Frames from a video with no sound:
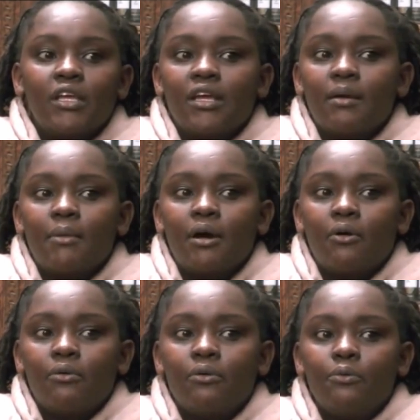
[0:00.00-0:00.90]
thinking
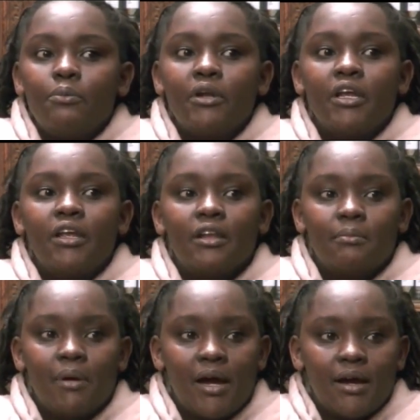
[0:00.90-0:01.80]
about bringing
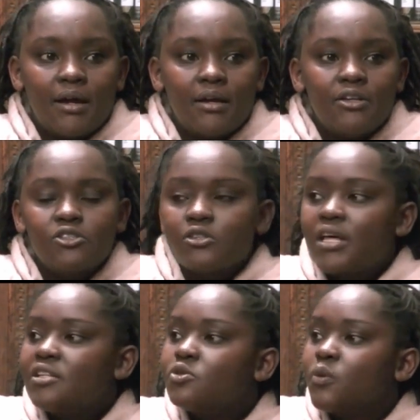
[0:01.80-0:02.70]
it back. So
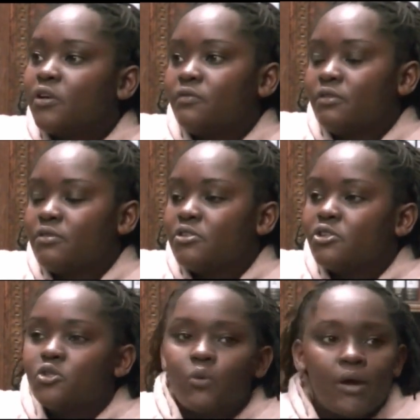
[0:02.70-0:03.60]
that's one of the
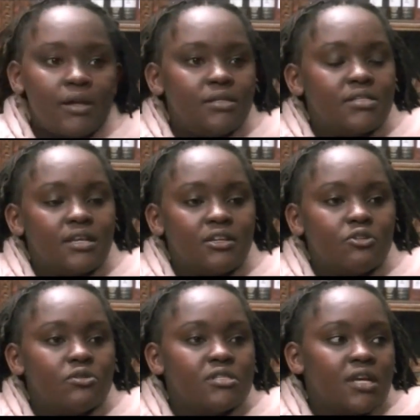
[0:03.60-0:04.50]
reasons why I decided
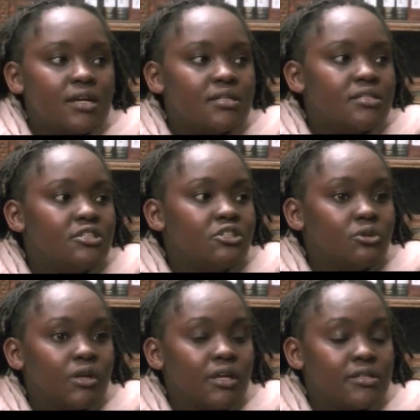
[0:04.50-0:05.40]
to start
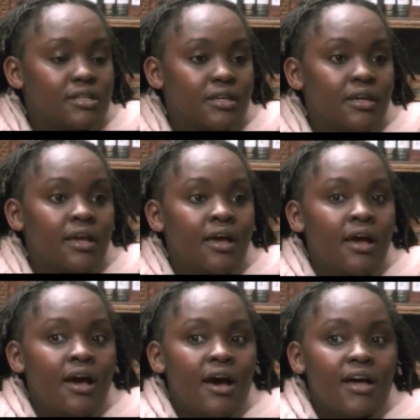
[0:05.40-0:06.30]
Jitokeze.
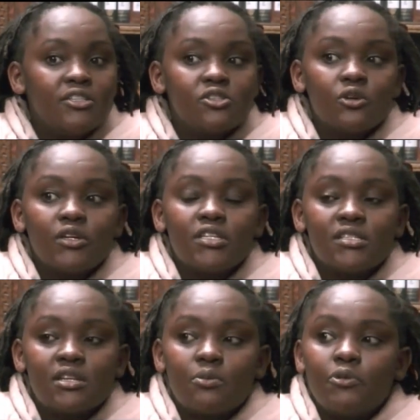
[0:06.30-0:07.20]
I saw it
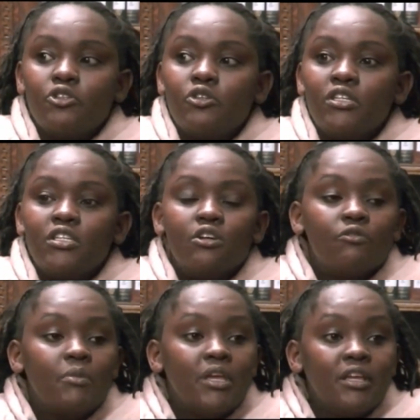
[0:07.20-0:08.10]
as an opportunity
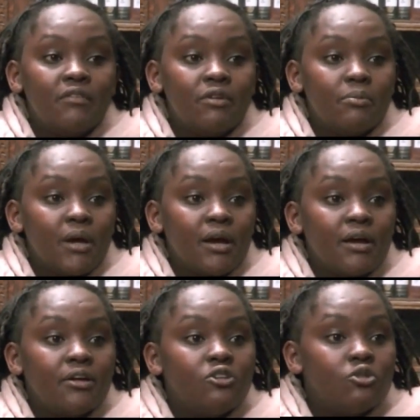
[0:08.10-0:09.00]
of me giving back
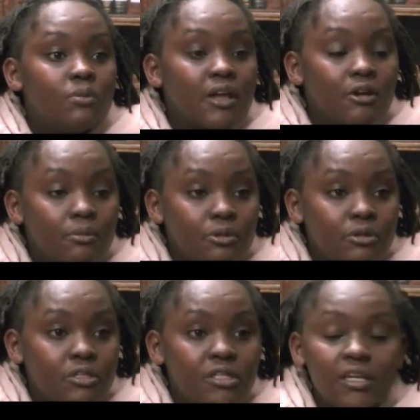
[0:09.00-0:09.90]
to my
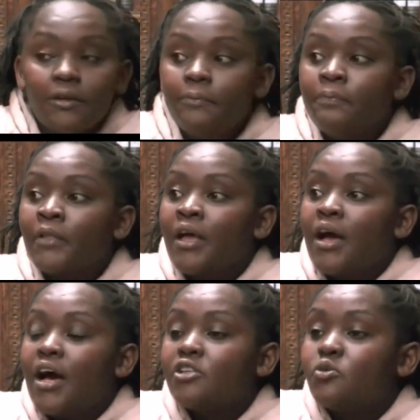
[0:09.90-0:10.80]
community,
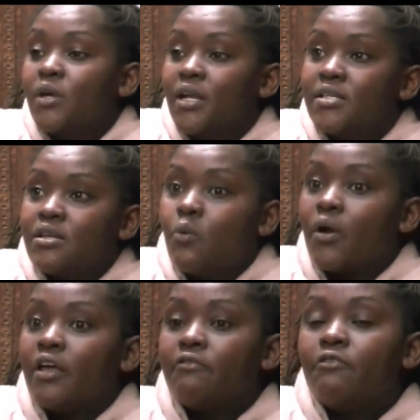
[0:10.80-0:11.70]
as well as a
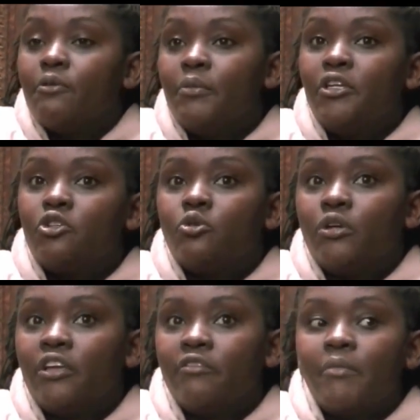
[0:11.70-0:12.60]
way for me to
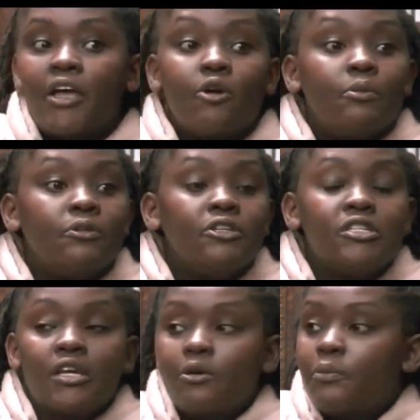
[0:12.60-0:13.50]
give my
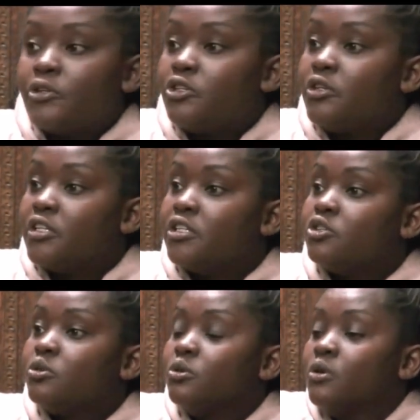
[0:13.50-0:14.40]
community an opportunity
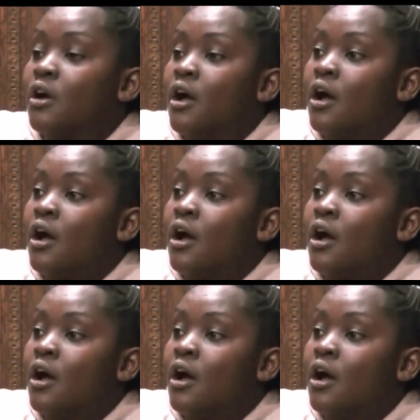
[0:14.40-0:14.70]
to